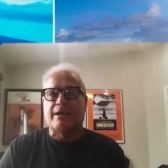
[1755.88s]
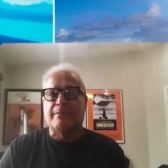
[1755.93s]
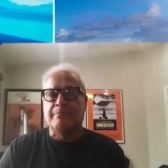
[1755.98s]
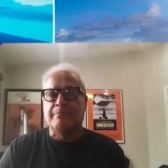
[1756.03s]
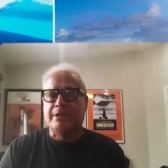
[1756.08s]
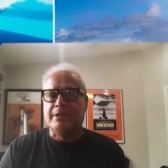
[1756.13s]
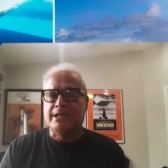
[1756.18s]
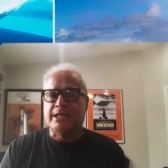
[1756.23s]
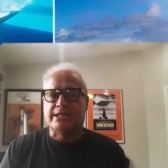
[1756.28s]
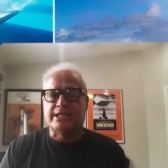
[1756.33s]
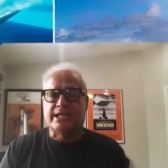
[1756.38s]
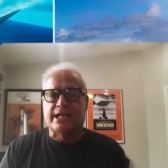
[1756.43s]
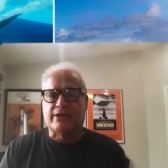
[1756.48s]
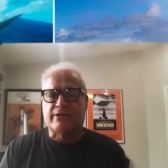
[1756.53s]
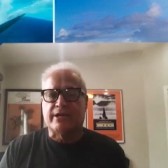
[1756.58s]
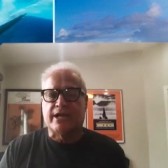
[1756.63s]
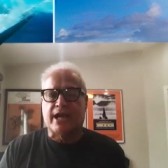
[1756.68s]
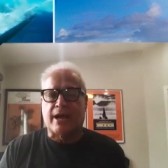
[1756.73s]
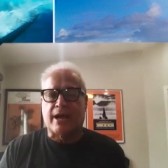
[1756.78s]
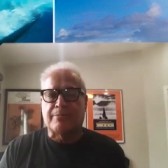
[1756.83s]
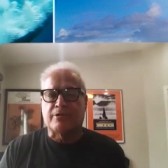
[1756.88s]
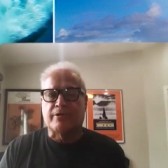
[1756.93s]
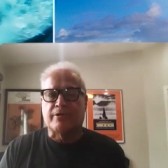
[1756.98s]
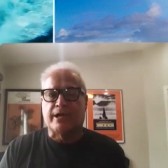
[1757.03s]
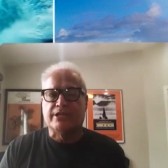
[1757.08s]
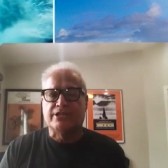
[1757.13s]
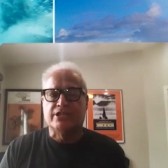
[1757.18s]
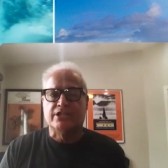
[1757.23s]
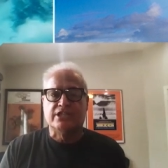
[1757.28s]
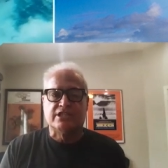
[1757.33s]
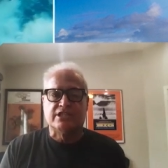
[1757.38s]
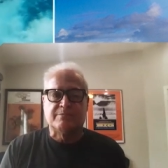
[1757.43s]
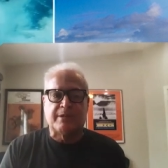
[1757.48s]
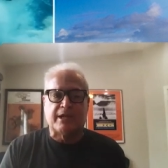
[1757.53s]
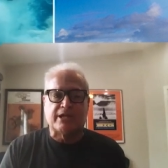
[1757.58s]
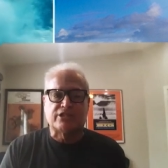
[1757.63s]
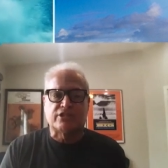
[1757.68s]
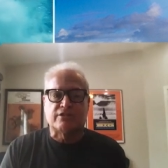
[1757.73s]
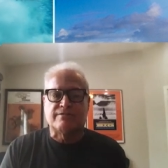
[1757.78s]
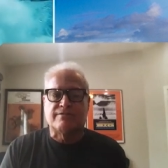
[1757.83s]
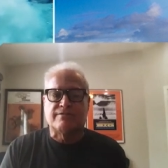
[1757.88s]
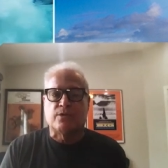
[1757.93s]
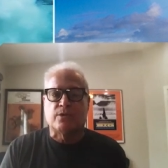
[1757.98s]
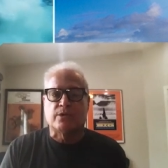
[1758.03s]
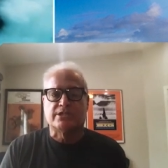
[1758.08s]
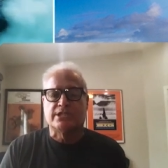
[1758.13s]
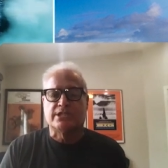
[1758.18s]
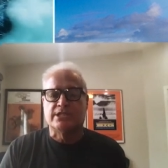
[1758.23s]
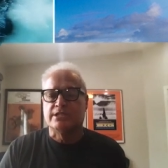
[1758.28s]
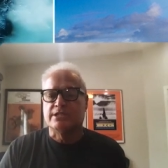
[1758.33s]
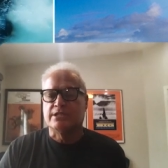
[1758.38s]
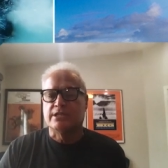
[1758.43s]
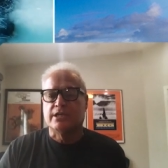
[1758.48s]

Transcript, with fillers: military operations, special forces,